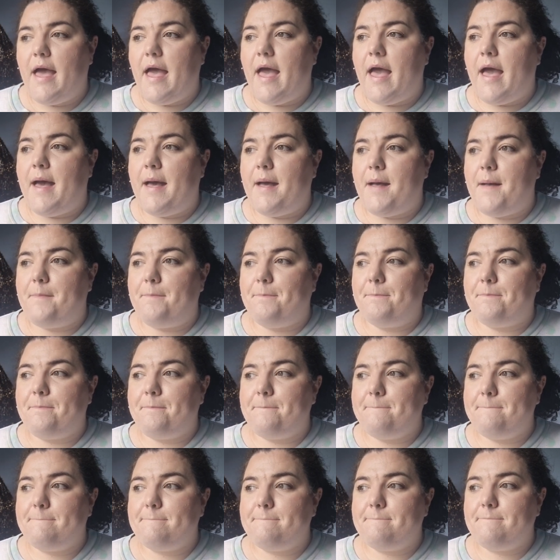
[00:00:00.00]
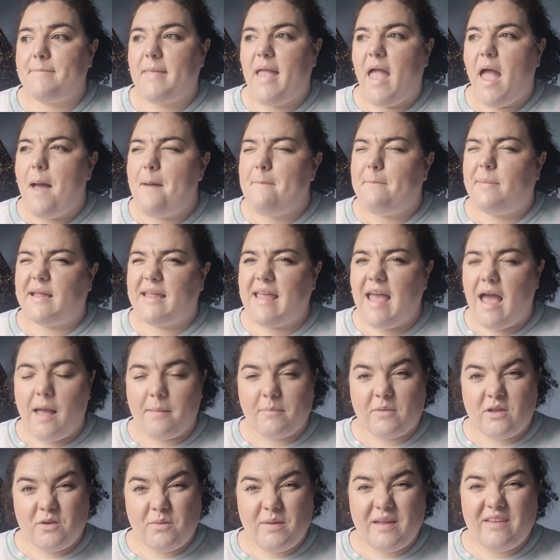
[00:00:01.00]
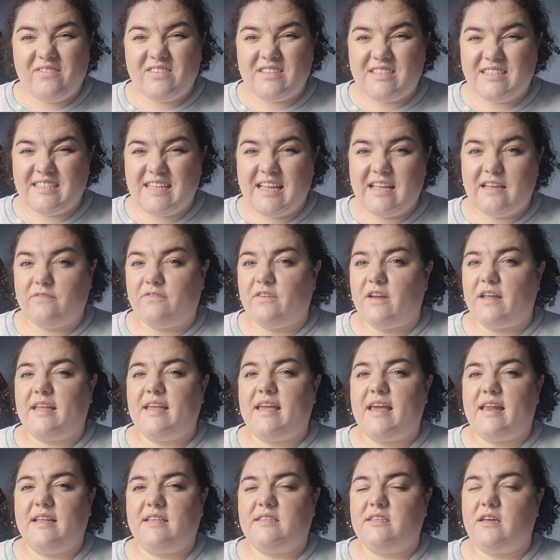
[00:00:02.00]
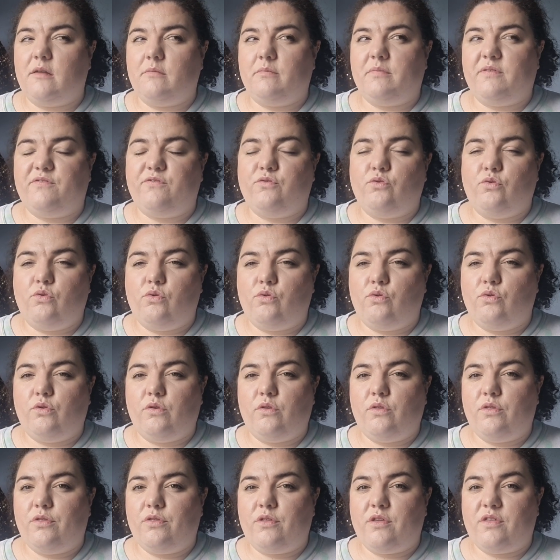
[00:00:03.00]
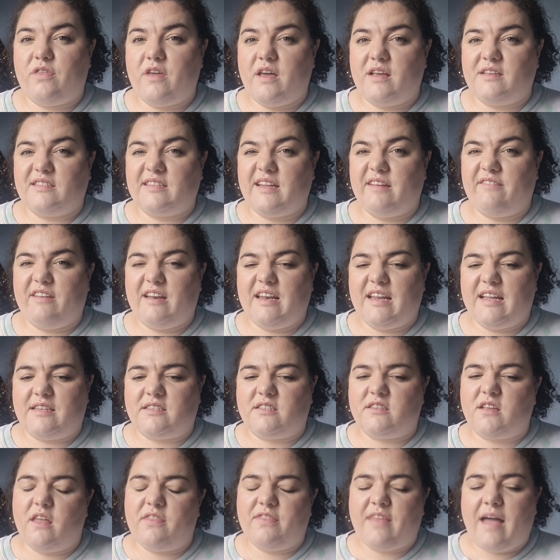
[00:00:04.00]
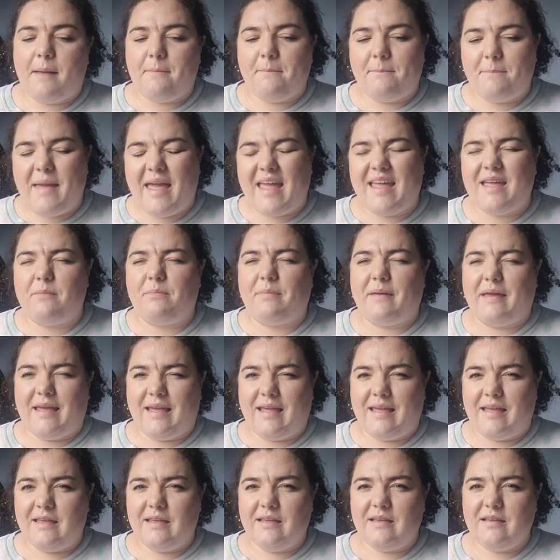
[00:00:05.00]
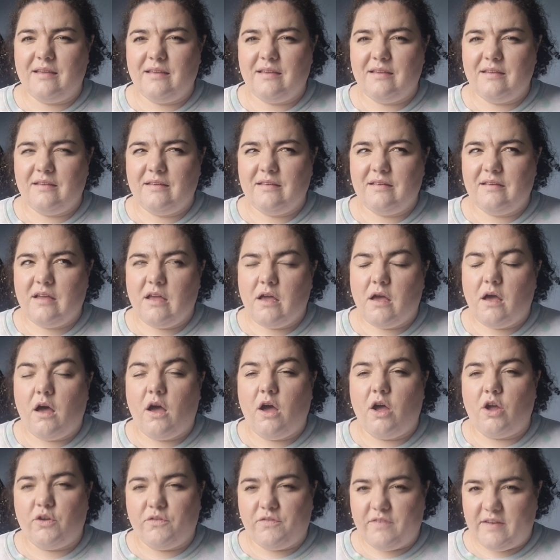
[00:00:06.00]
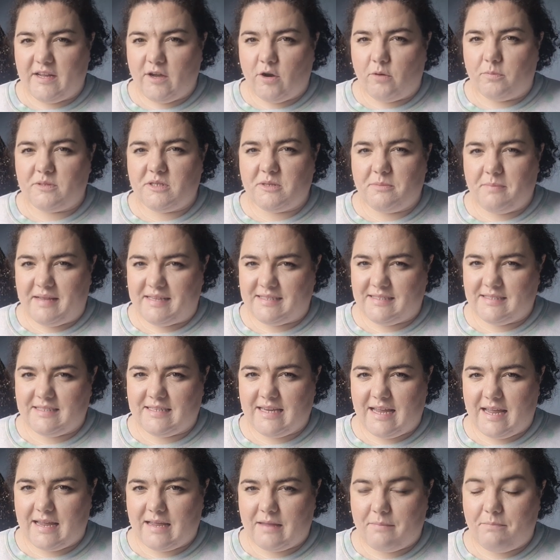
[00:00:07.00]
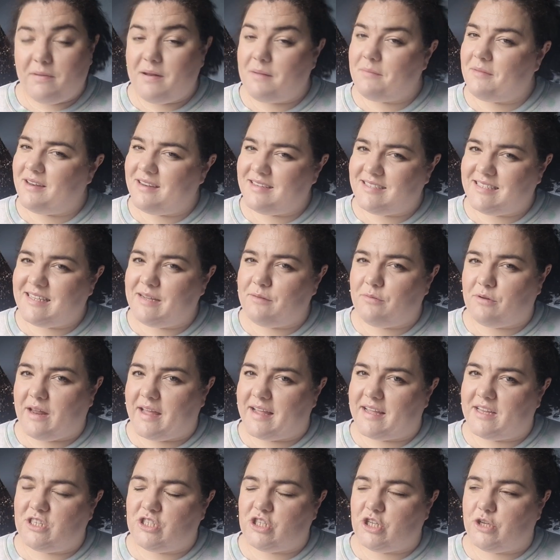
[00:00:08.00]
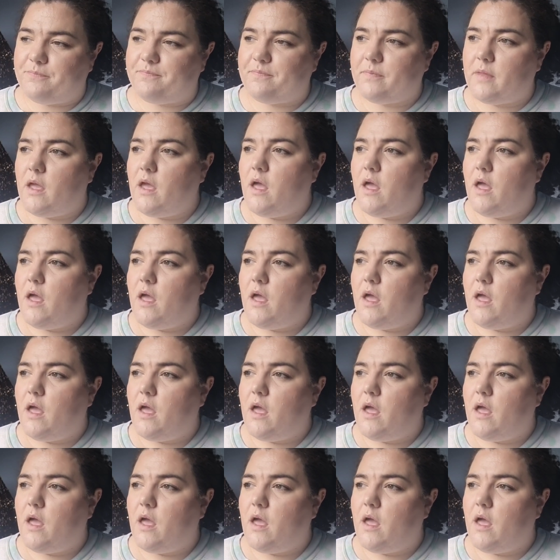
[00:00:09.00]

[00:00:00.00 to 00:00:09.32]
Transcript: But yeah, I'm going to even see if I can get it done before the Thursday release. That may be overly optimistic, but I'm going to see what I can do.